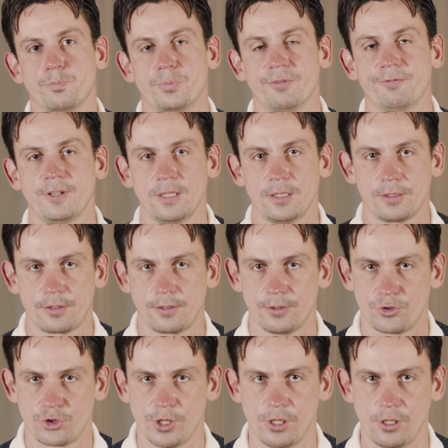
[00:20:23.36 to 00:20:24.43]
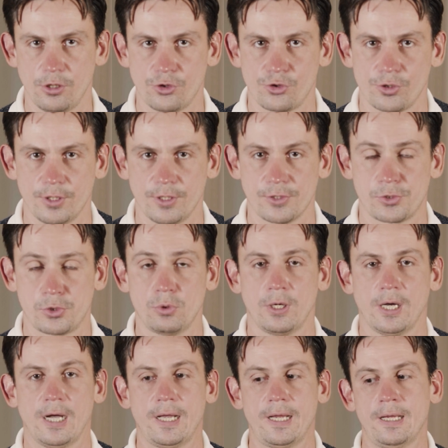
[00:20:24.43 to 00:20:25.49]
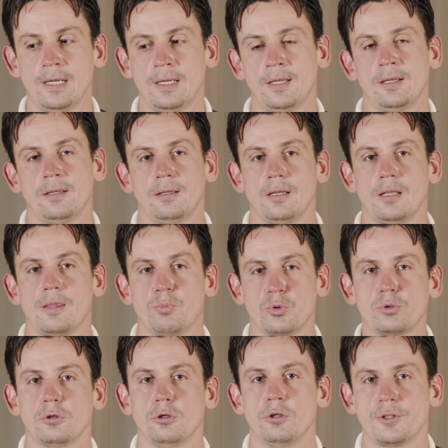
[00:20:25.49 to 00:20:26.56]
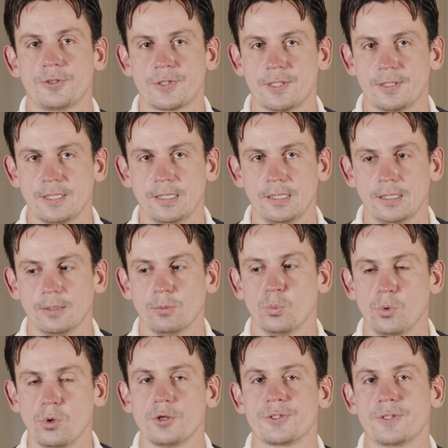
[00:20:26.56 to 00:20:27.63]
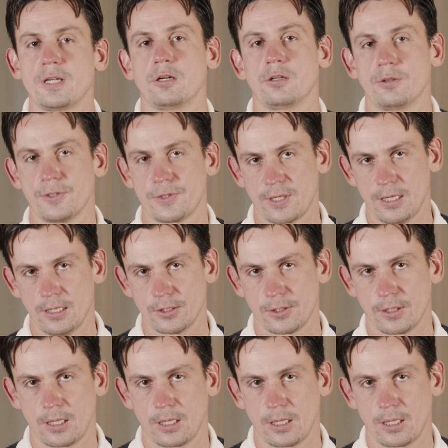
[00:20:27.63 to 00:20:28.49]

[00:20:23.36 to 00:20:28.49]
prevent the change is too high, and the brutal honesty was there in this case.